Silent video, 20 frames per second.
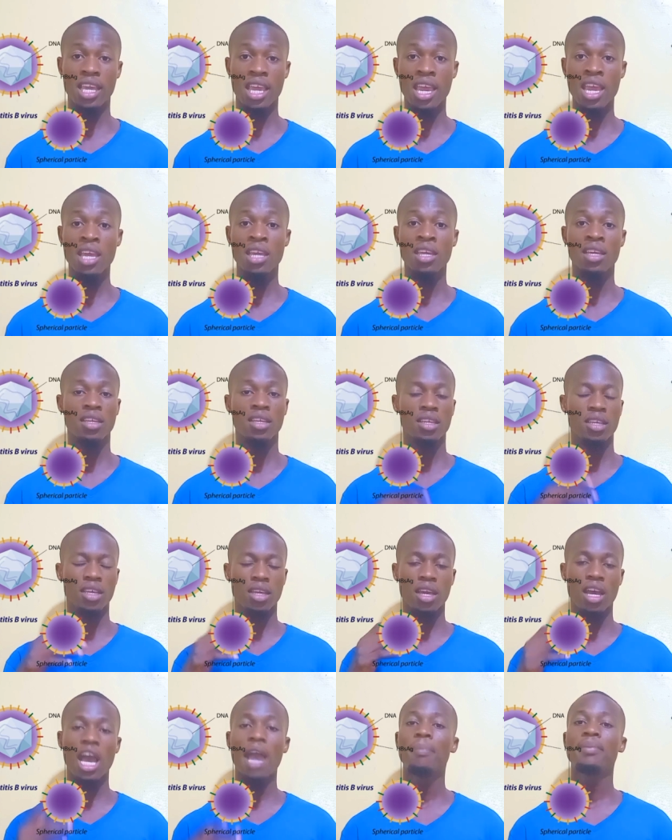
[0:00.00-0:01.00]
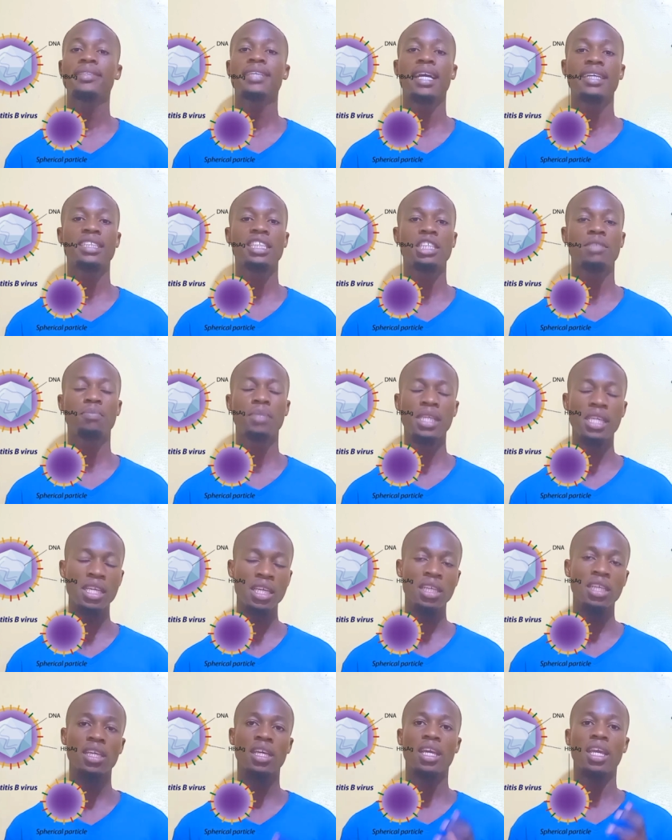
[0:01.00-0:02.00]
A, hepatitis B,
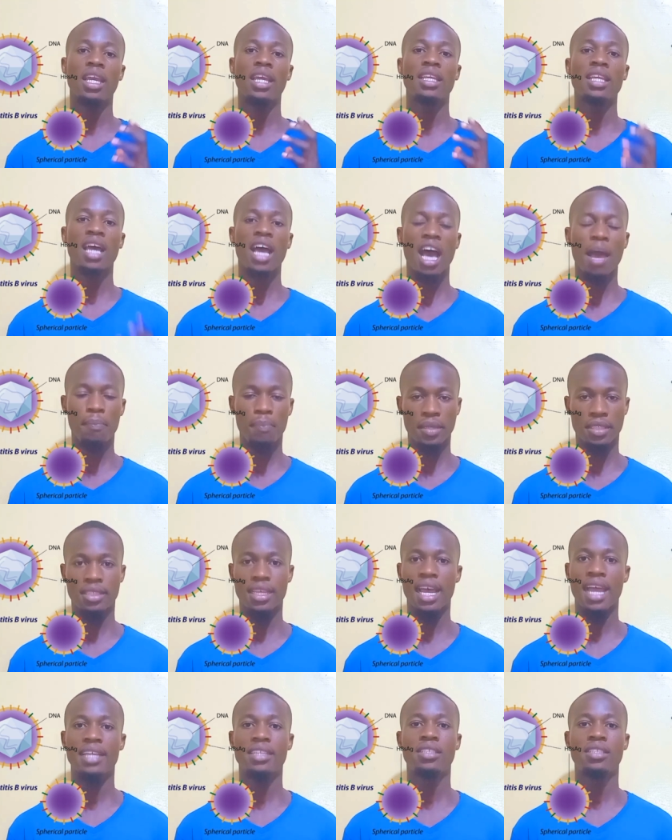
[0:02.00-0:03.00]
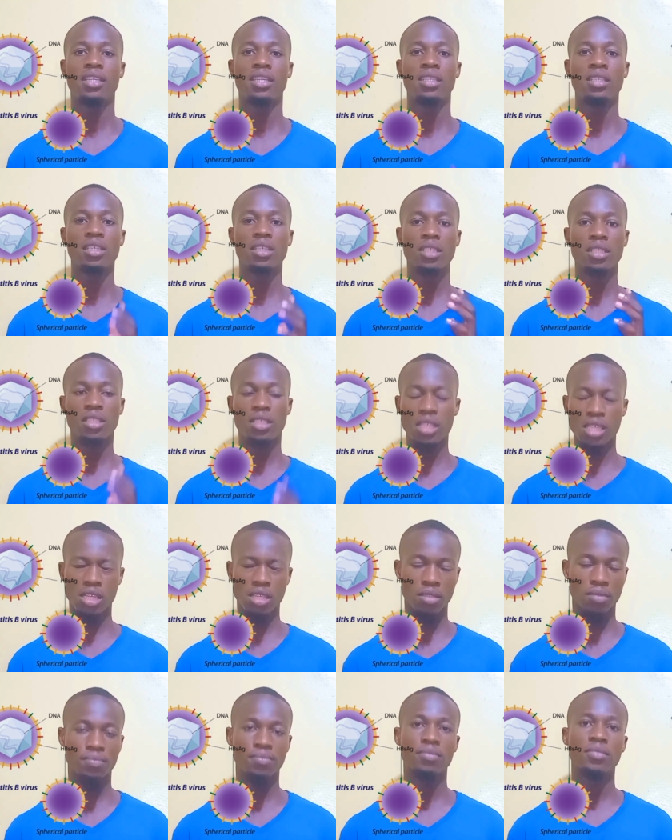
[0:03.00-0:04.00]
and hepatitis C.